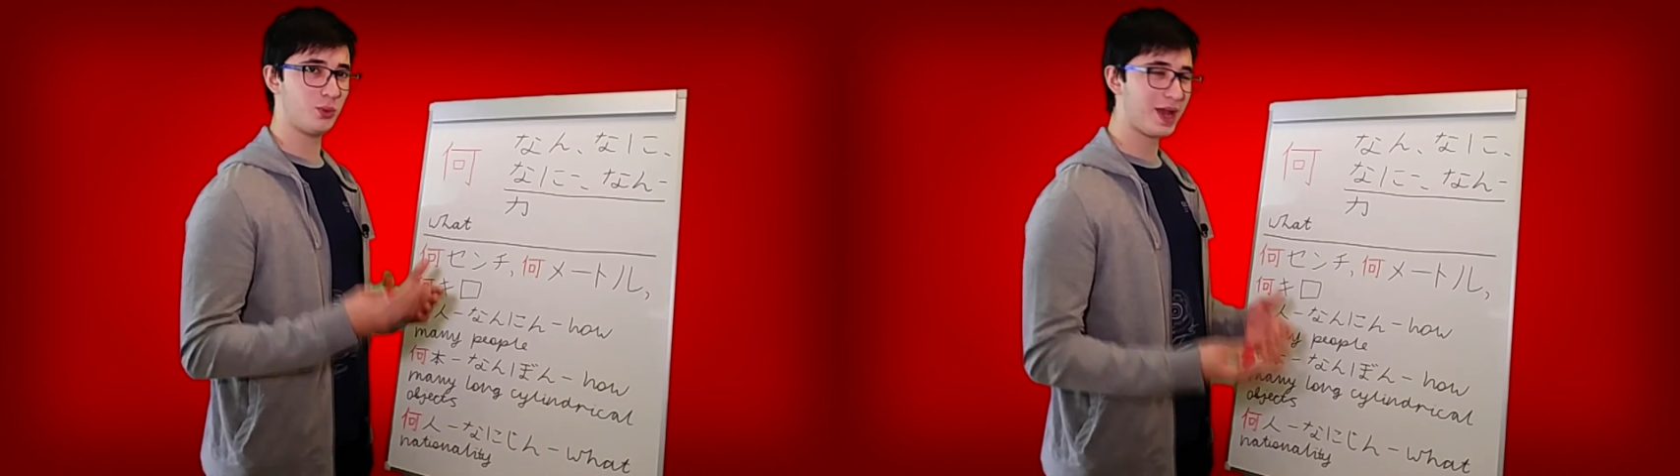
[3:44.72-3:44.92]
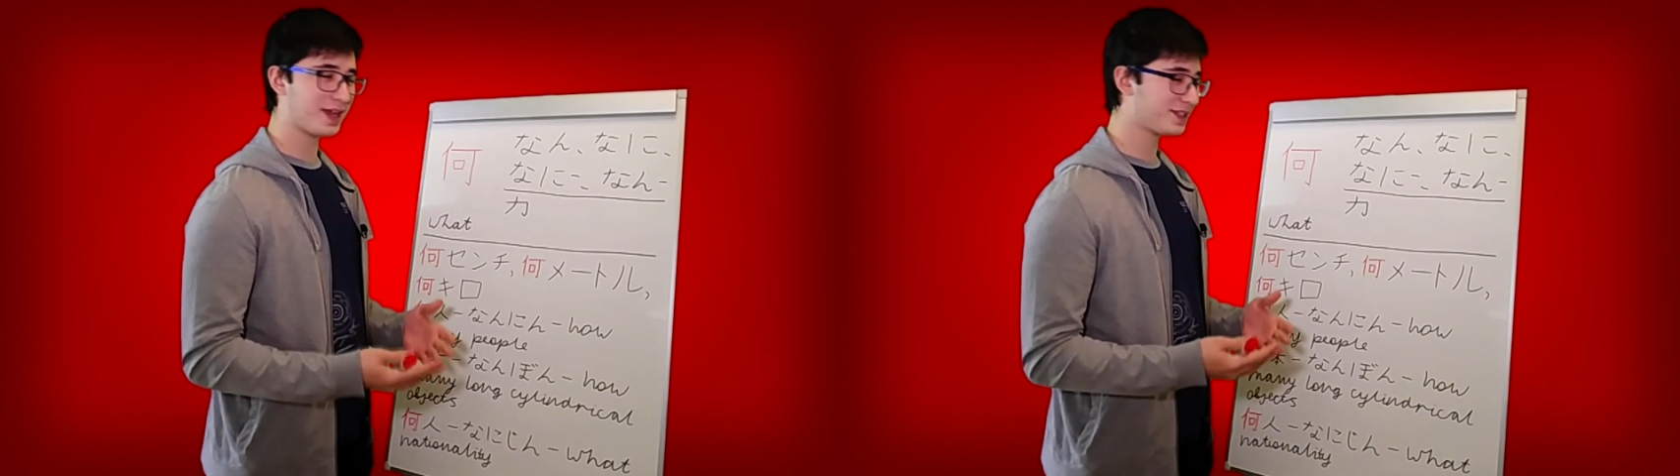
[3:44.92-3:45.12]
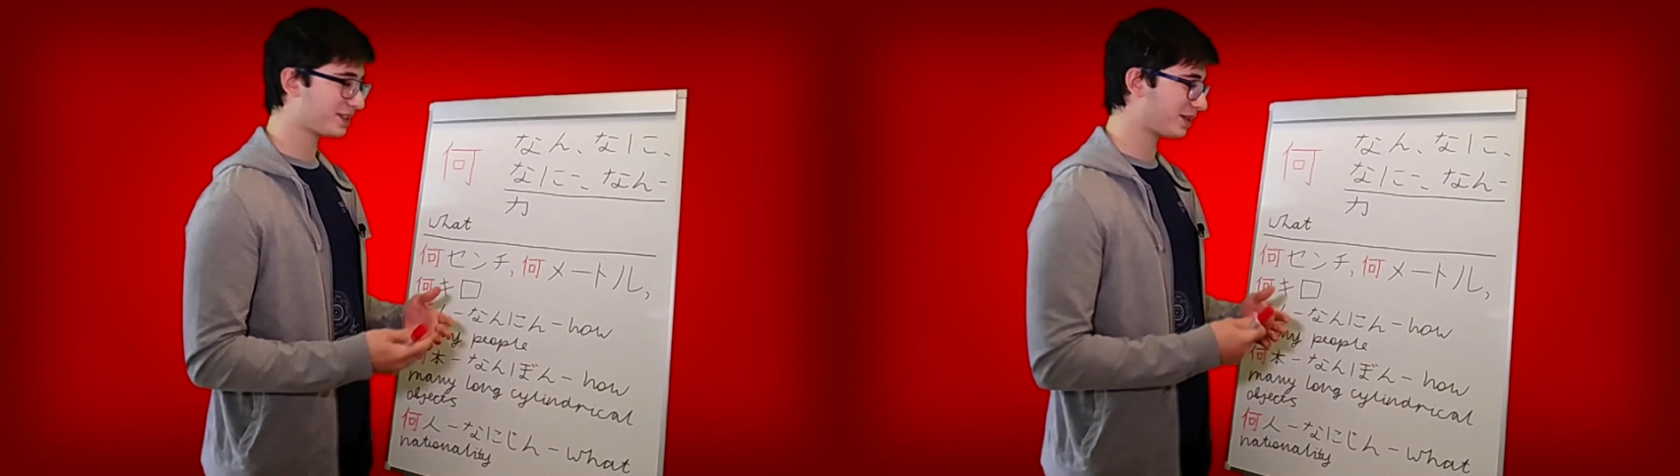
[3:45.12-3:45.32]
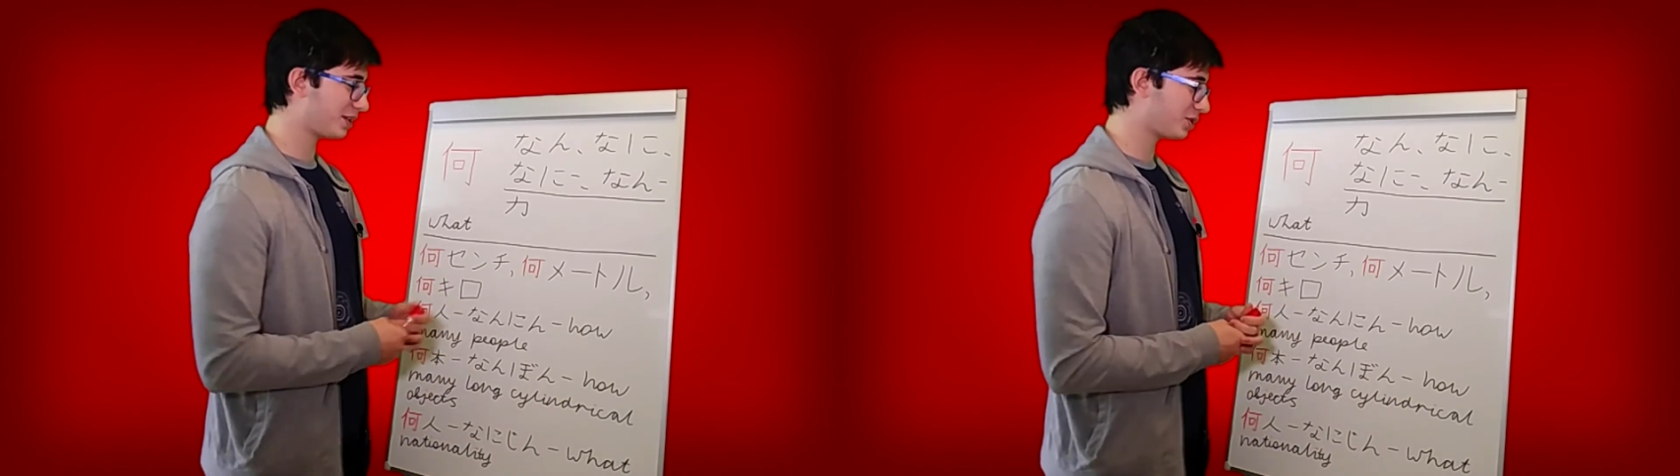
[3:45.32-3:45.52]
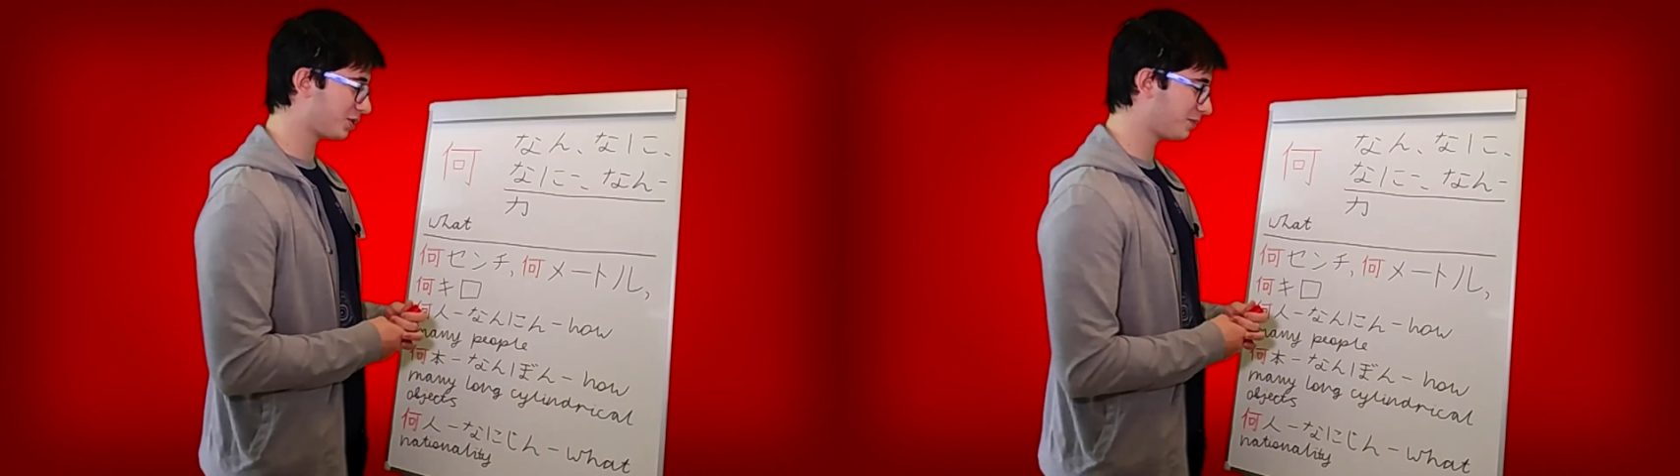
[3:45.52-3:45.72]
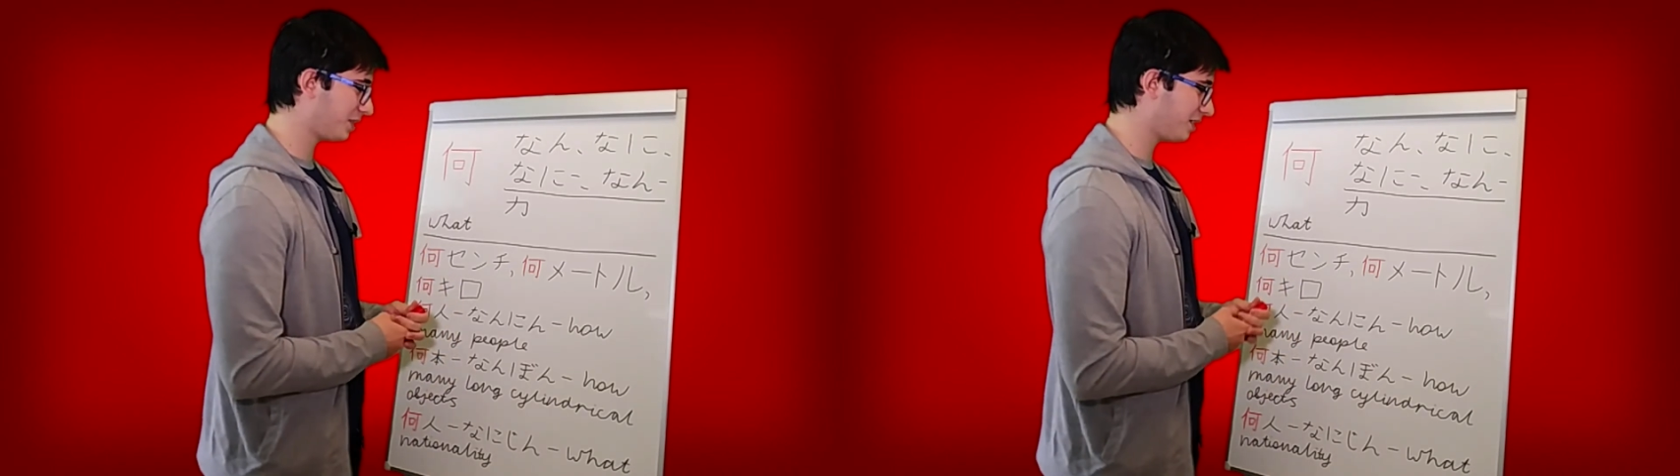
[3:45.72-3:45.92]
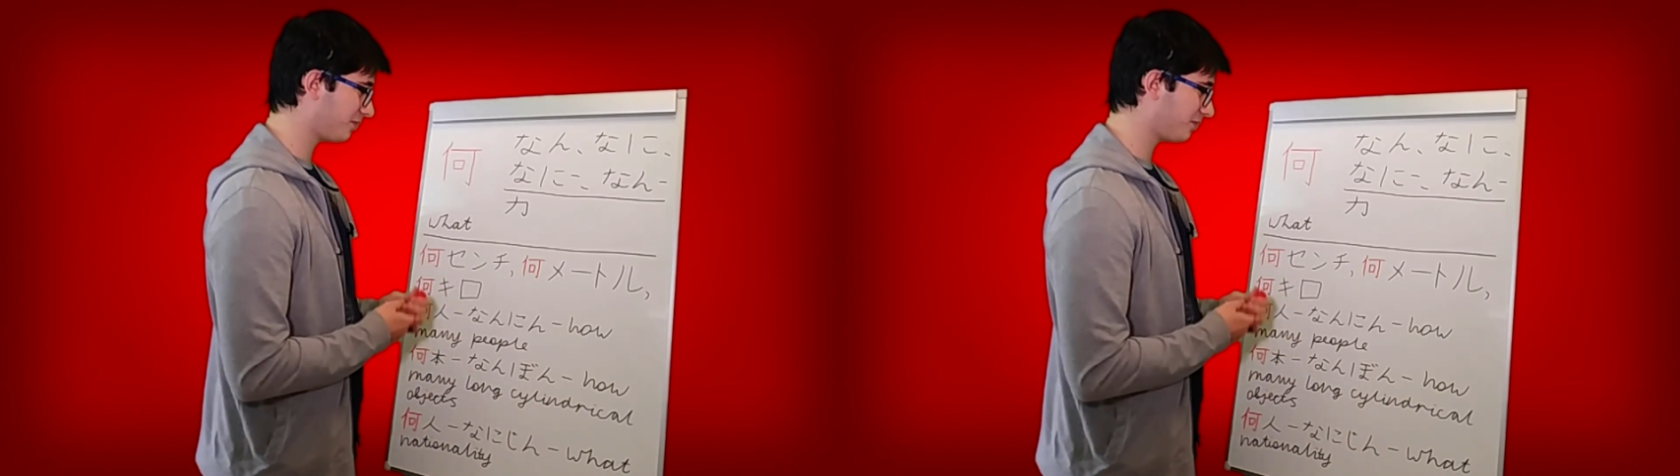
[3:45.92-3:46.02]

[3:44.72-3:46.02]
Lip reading: US, this should be